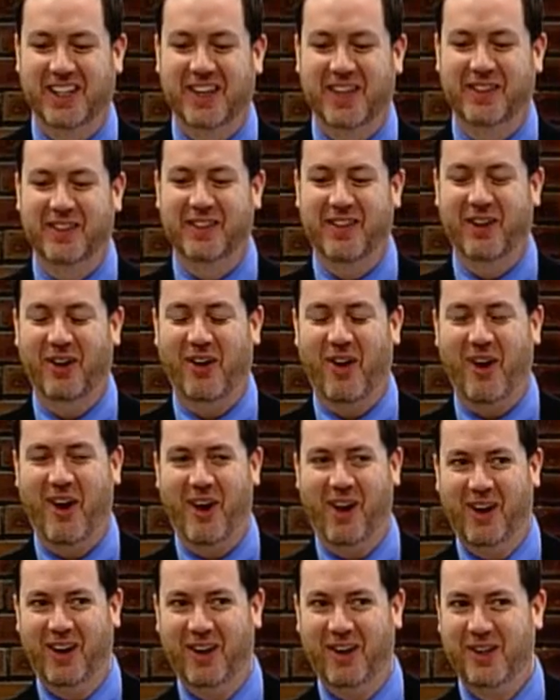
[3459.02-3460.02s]
there
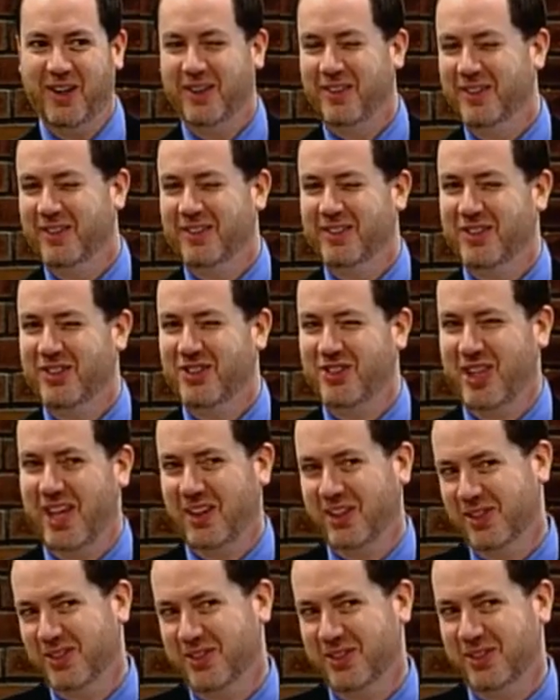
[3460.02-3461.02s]
are
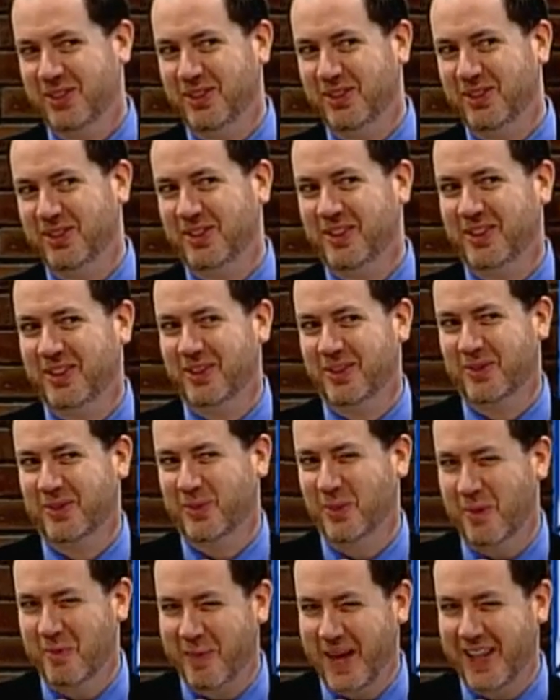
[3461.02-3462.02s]
skeletal
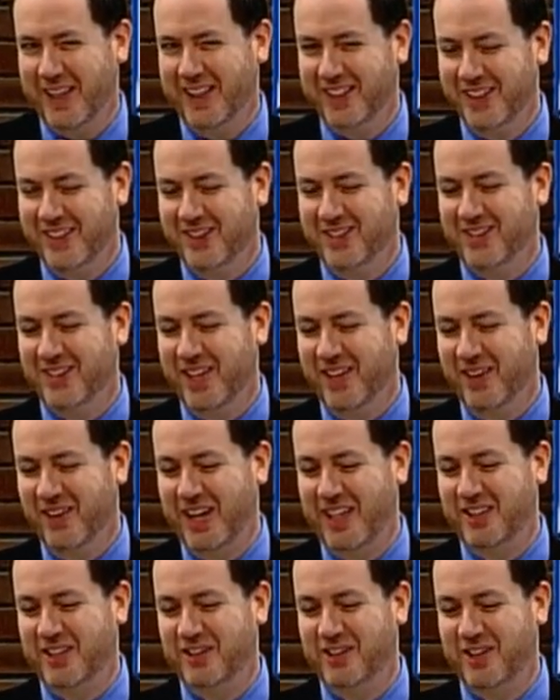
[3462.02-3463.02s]
remains that are
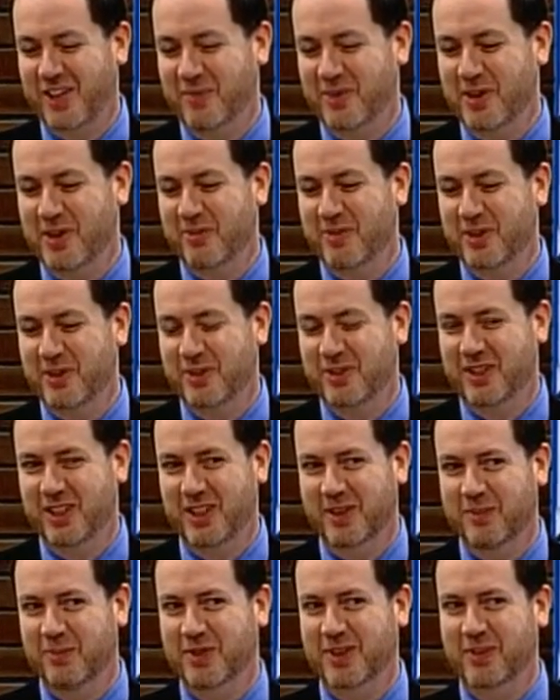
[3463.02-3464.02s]
at some of the
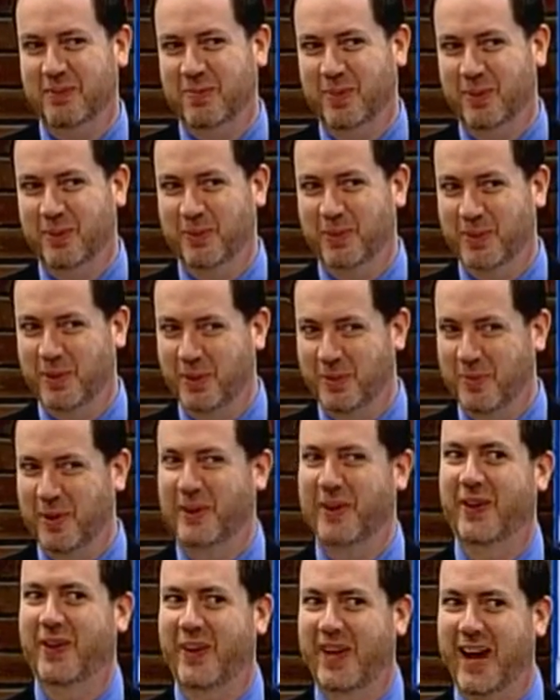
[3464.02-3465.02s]
museums in Peru,
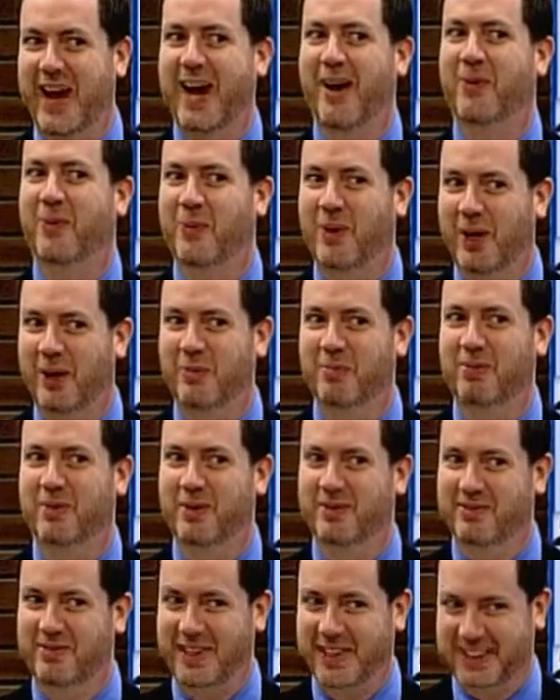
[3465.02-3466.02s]
but they're not well
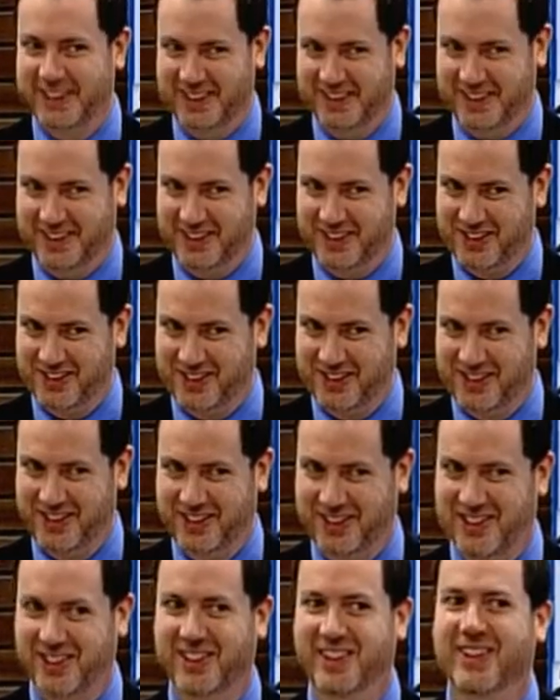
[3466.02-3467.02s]
provenienced.
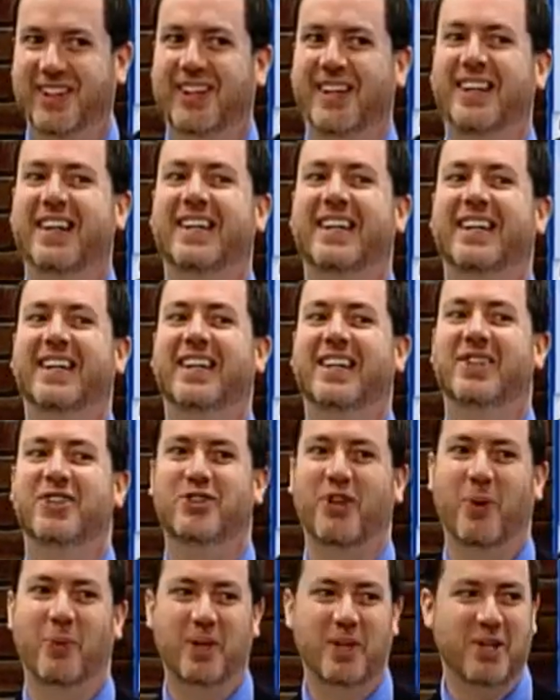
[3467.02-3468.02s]

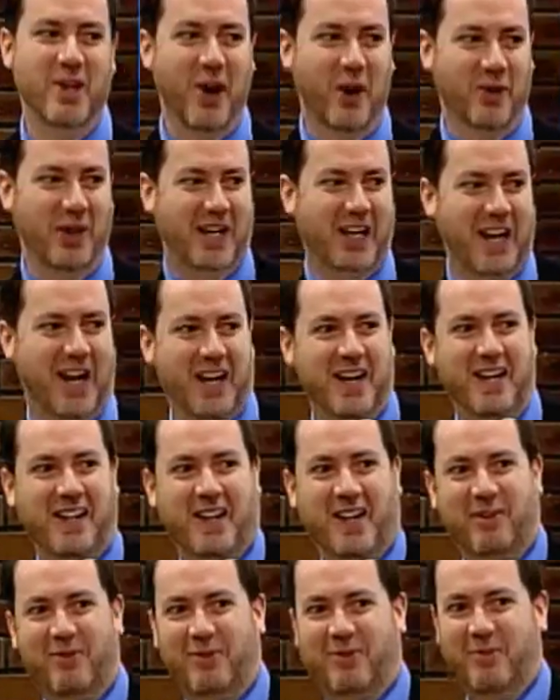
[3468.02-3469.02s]
So we know they kind of
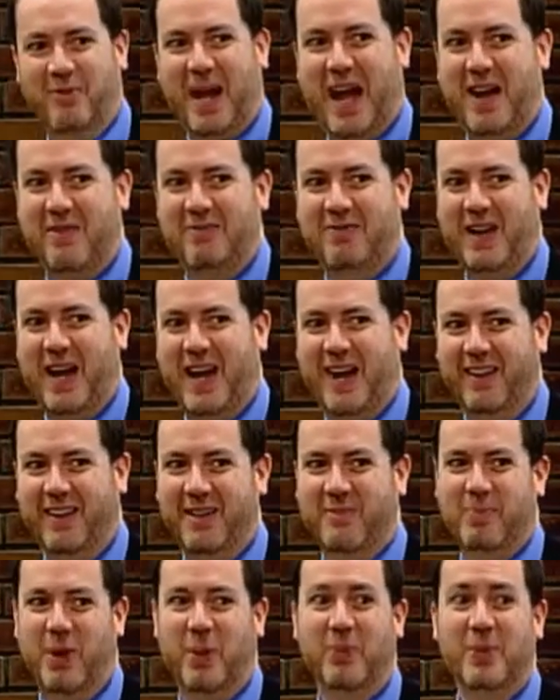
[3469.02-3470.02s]
come from that
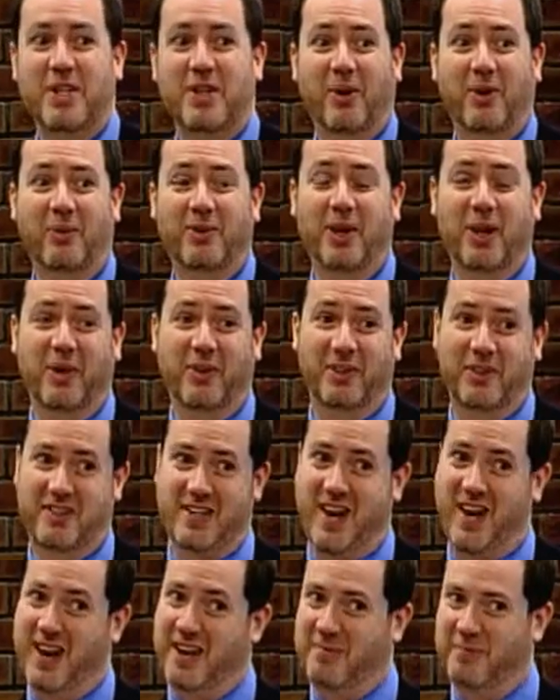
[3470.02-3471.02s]
valley, but we don't know the
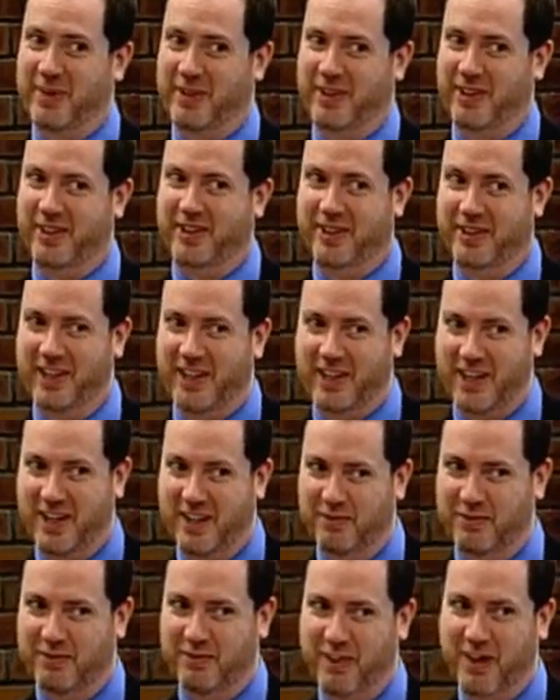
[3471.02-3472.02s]
time period that they
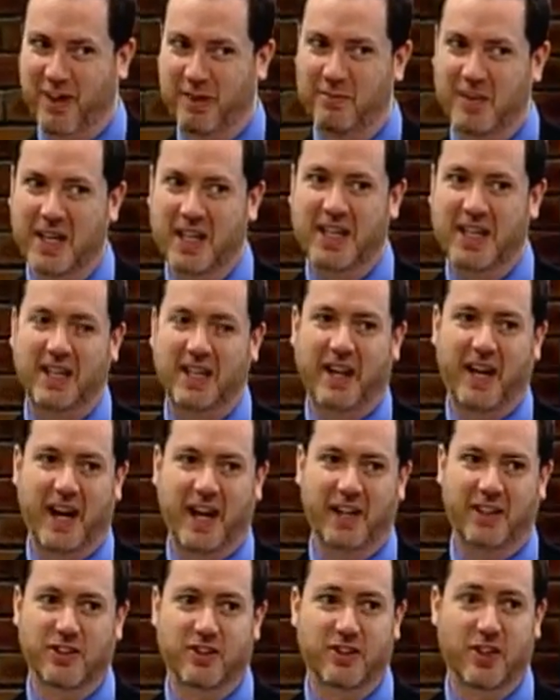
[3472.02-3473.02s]
come from.
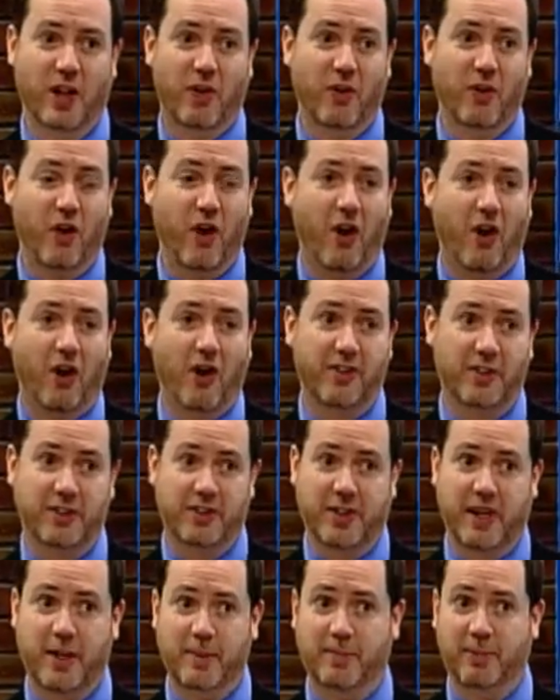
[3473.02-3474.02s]
And so all the
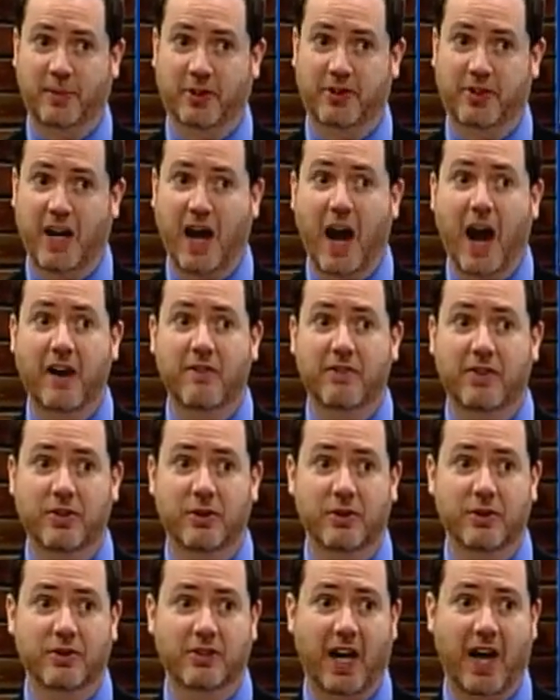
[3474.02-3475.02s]
samples that I've
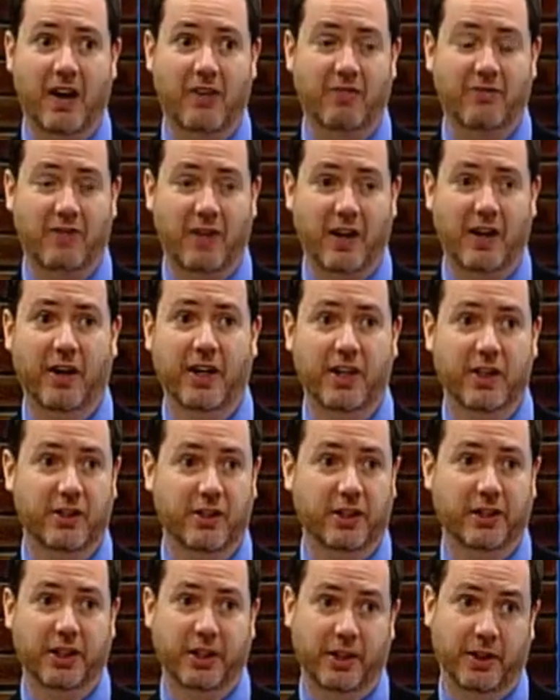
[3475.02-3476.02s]
used have very
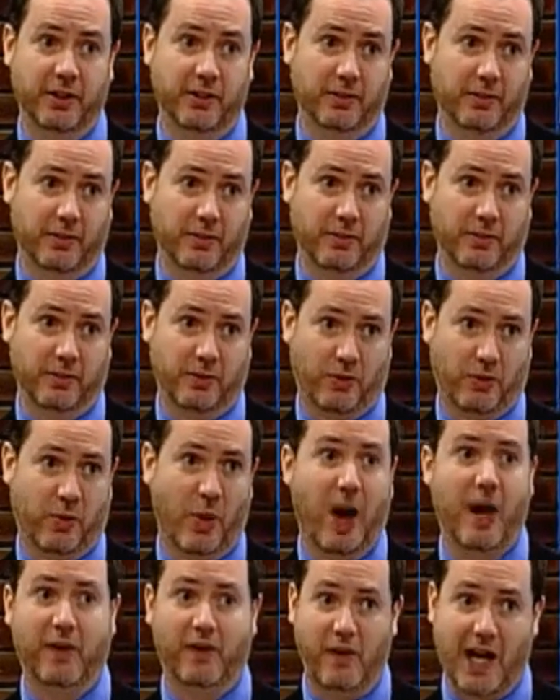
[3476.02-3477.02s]
good
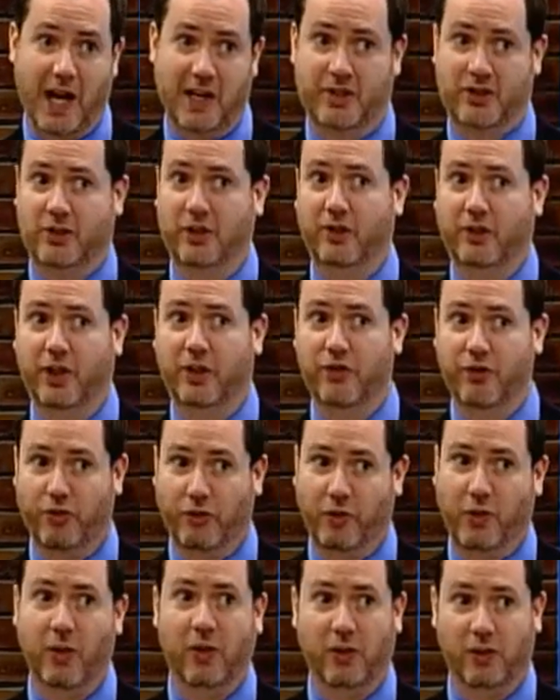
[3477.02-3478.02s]
chronological
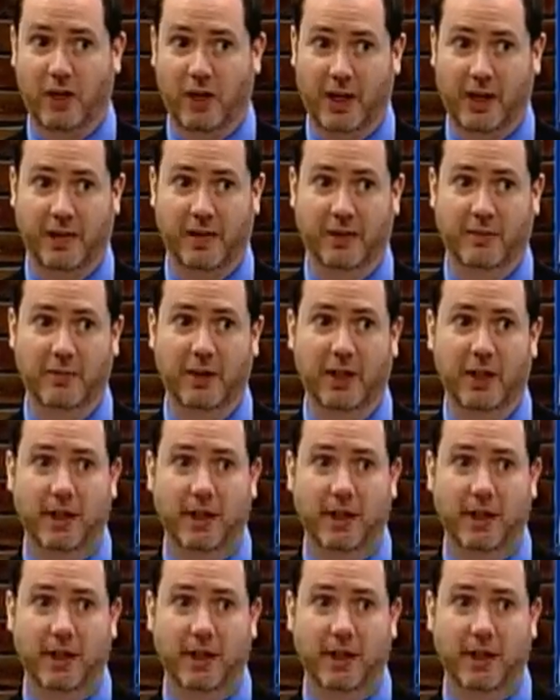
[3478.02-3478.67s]
control on them.